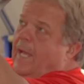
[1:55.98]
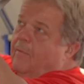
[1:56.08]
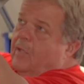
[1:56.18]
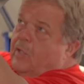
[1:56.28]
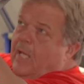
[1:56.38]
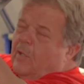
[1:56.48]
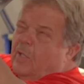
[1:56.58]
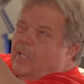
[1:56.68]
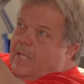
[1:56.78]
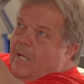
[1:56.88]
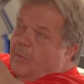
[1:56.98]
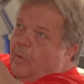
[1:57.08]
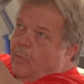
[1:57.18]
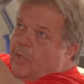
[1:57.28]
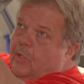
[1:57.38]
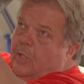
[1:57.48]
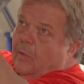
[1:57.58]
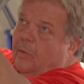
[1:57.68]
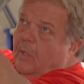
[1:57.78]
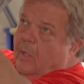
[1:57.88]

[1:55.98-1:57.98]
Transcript: haven't tested it yet with the windshield.